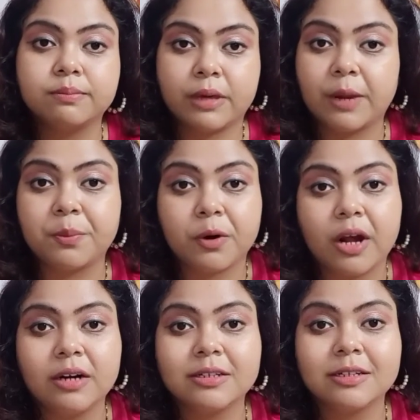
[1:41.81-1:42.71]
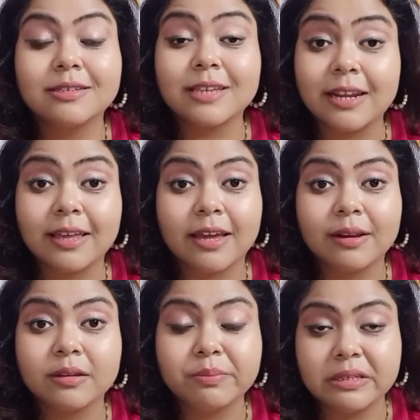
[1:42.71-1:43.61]
care product, skincare
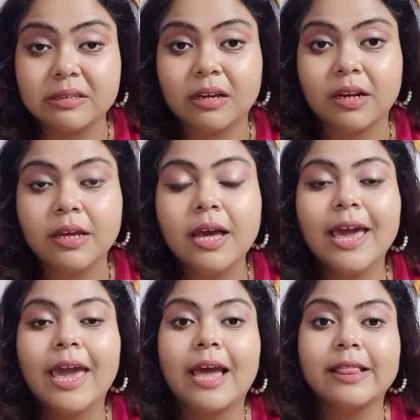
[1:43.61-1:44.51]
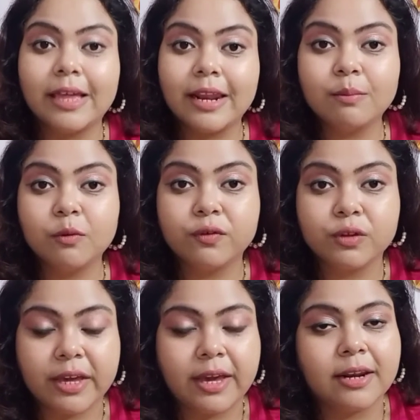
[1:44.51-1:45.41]
basically, and then I moved to
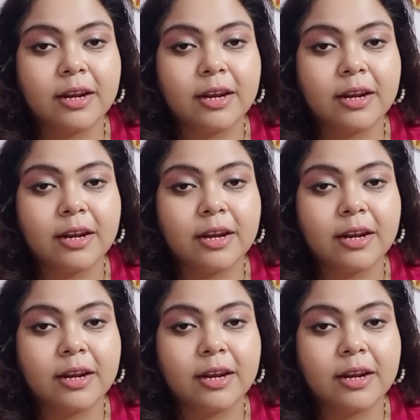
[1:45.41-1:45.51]
the hair.